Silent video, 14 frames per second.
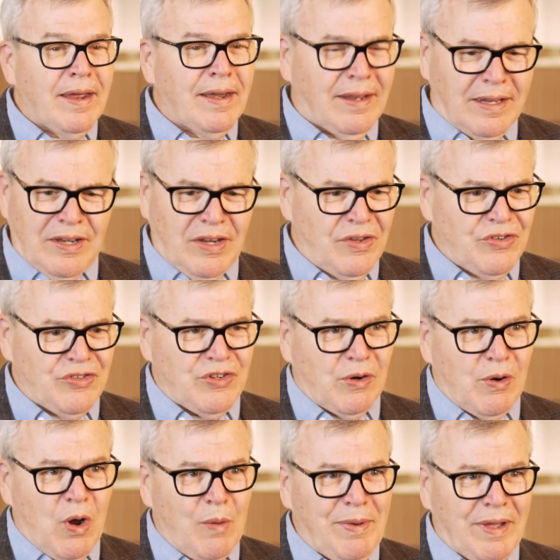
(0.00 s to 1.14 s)
And it continues to
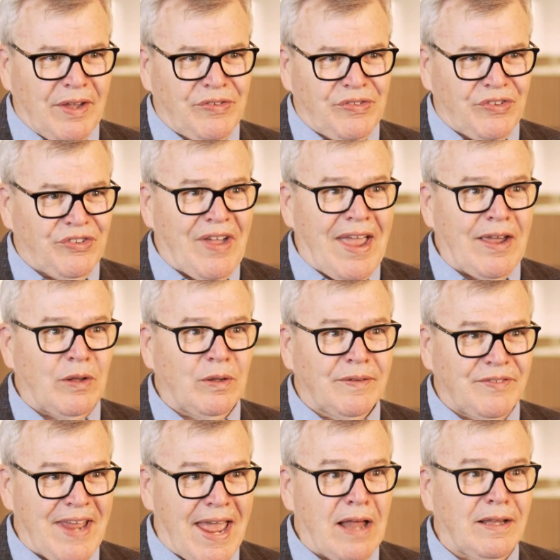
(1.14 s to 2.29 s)
grow because of the cycle
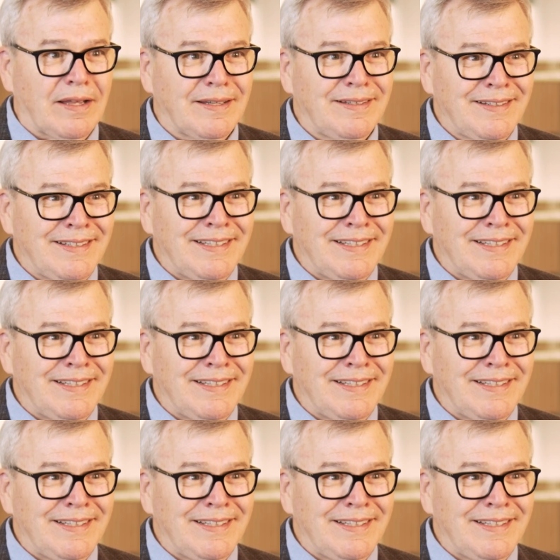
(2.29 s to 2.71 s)
of talent.